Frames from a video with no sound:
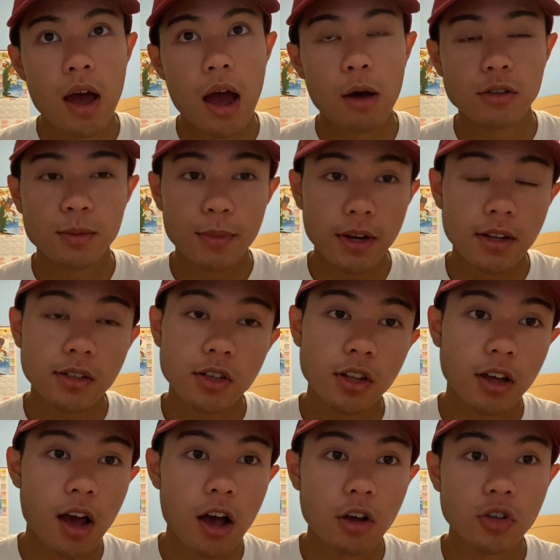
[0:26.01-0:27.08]
I was admitted to
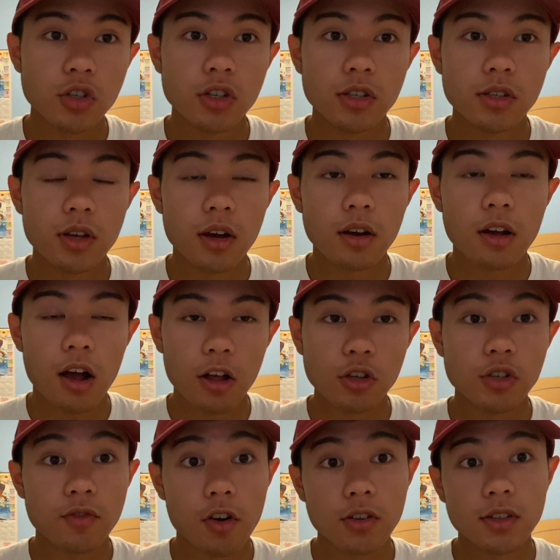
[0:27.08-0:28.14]
the College
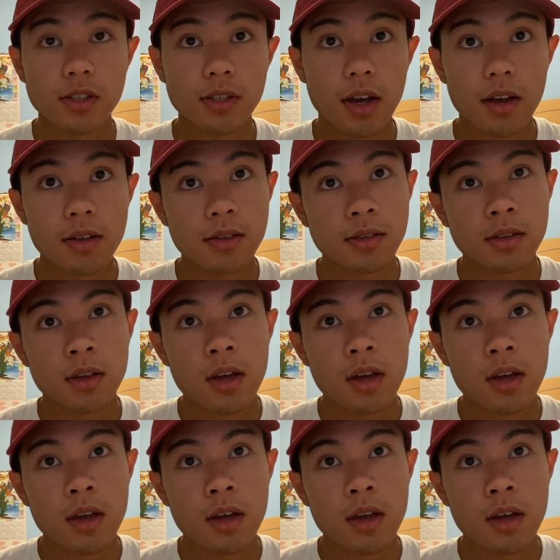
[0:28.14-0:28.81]
of Arts and Science.